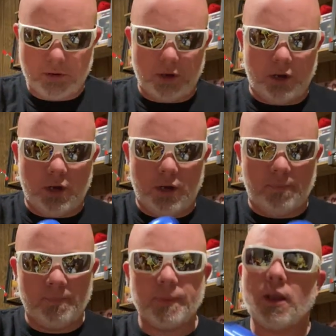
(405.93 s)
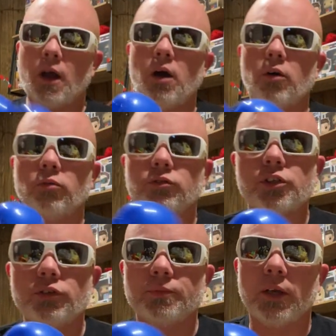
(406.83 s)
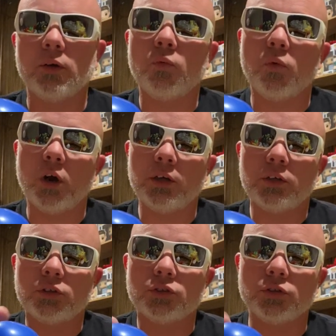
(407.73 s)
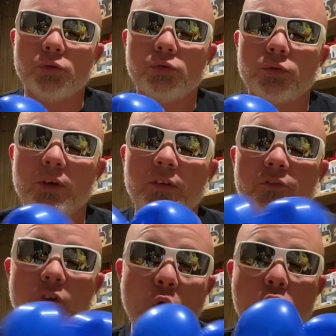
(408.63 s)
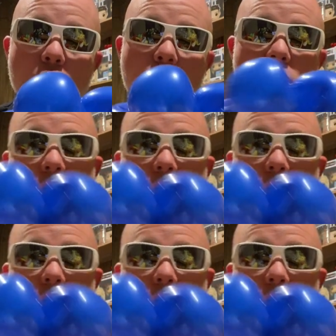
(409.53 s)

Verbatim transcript: Um, oh, excuse me. One, two, three, four.